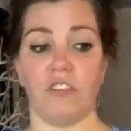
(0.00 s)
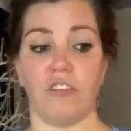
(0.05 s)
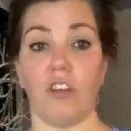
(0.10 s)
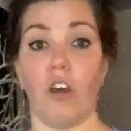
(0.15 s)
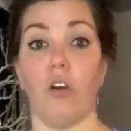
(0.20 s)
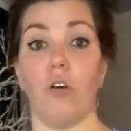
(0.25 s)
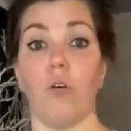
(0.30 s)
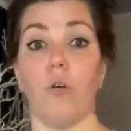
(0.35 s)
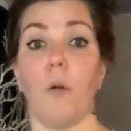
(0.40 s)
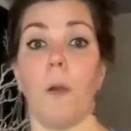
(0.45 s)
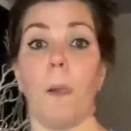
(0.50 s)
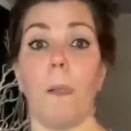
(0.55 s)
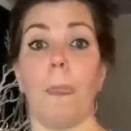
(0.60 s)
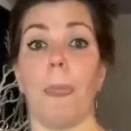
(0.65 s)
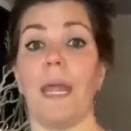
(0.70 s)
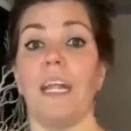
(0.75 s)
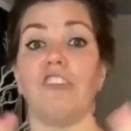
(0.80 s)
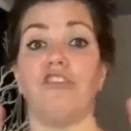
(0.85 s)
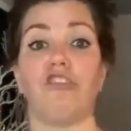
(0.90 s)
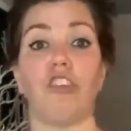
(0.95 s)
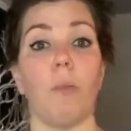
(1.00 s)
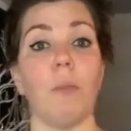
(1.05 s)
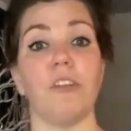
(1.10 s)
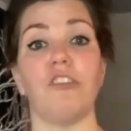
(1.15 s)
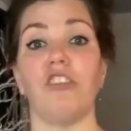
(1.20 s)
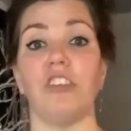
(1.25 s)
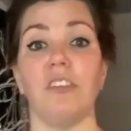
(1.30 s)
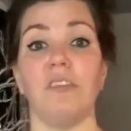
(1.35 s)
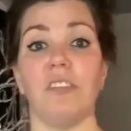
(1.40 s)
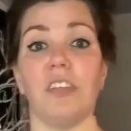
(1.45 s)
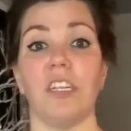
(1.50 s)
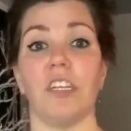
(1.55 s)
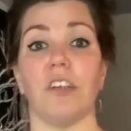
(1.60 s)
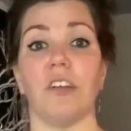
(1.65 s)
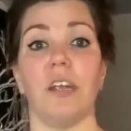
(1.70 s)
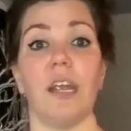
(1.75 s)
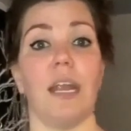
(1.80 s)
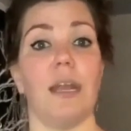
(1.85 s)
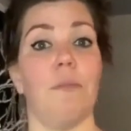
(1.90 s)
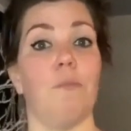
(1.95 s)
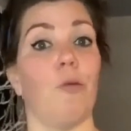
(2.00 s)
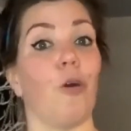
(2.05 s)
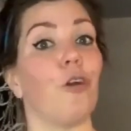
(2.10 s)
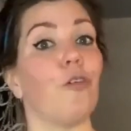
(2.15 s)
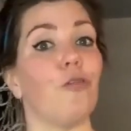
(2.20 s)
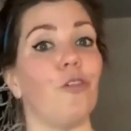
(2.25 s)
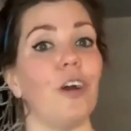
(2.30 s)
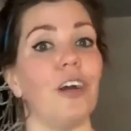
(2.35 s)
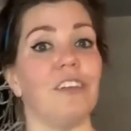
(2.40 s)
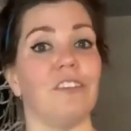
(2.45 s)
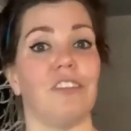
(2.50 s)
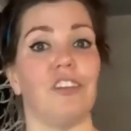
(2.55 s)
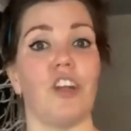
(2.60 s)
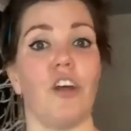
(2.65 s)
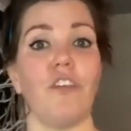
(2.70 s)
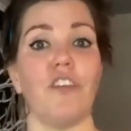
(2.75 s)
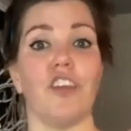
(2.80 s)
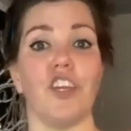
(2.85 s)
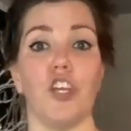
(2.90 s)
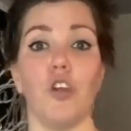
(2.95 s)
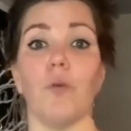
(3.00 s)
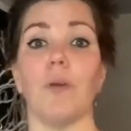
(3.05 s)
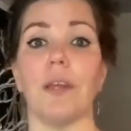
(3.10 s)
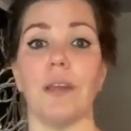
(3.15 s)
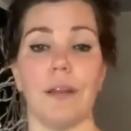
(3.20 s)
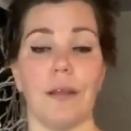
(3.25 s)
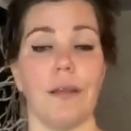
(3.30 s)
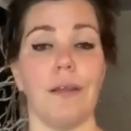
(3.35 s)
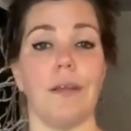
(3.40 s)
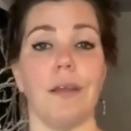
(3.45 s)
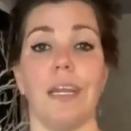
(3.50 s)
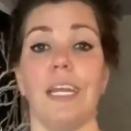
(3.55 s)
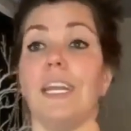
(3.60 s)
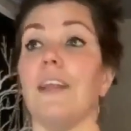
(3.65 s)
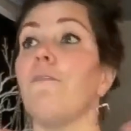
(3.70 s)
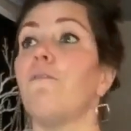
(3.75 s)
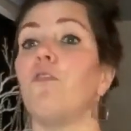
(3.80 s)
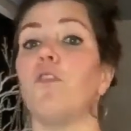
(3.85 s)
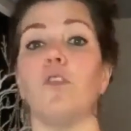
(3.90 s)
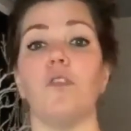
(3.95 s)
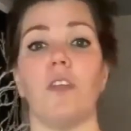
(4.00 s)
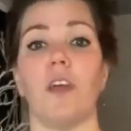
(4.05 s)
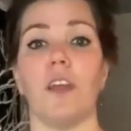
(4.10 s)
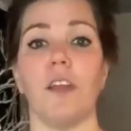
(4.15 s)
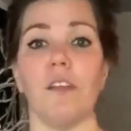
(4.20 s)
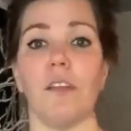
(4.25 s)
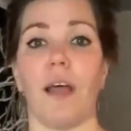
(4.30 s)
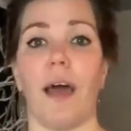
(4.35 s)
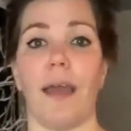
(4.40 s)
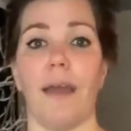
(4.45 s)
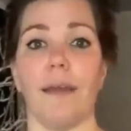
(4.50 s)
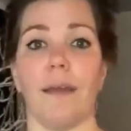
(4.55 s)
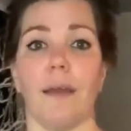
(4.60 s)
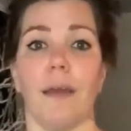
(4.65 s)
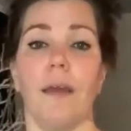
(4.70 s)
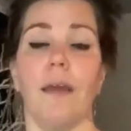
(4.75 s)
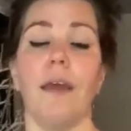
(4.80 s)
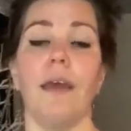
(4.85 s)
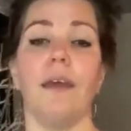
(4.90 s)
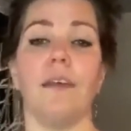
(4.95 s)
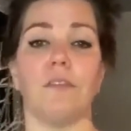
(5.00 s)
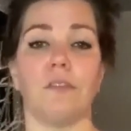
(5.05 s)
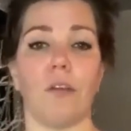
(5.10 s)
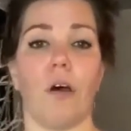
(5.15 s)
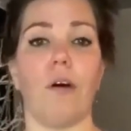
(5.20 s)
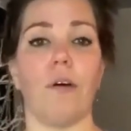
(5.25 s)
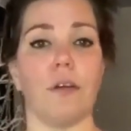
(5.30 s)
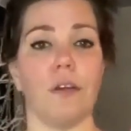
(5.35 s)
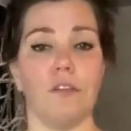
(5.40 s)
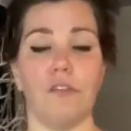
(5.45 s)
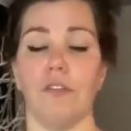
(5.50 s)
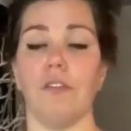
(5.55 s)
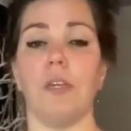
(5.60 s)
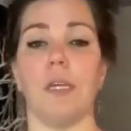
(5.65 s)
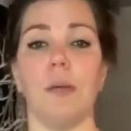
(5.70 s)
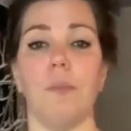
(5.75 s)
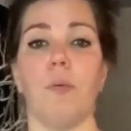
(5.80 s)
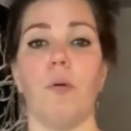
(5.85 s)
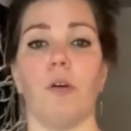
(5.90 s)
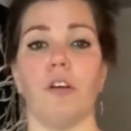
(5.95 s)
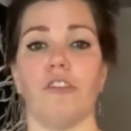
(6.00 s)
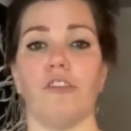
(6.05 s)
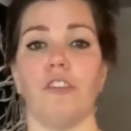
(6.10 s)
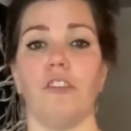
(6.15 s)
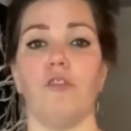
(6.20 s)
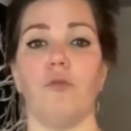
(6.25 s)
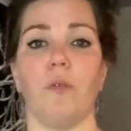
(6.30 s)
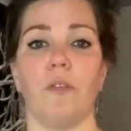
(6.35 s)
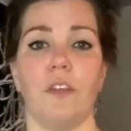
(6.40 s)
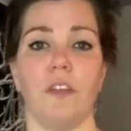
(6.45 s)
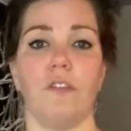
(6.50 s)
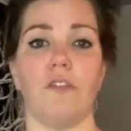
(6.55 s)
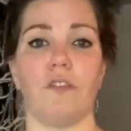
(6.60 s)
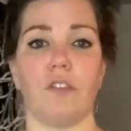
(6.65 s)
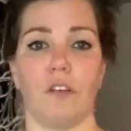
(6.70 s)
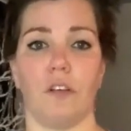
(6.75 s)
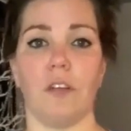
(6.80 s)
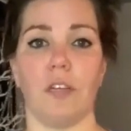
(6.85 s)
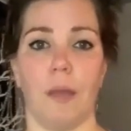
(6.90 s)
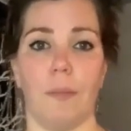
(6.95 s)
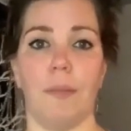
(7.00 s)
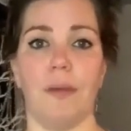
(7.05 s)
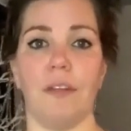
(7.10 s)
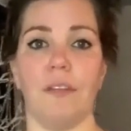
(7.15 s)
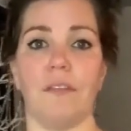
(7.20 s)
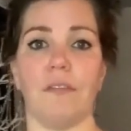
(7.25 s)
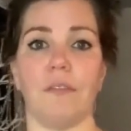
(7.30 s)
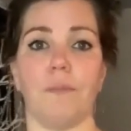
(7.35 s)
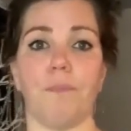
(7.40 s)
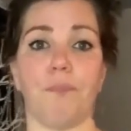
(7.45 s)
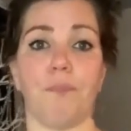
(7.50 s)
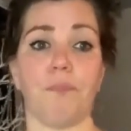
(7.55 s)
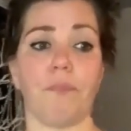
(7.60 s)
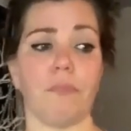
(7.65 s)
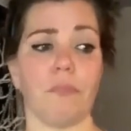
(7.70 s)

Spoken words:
So it's so much easier and more fun to know that you can eat any food that you like as long as you keep portions within certain limits.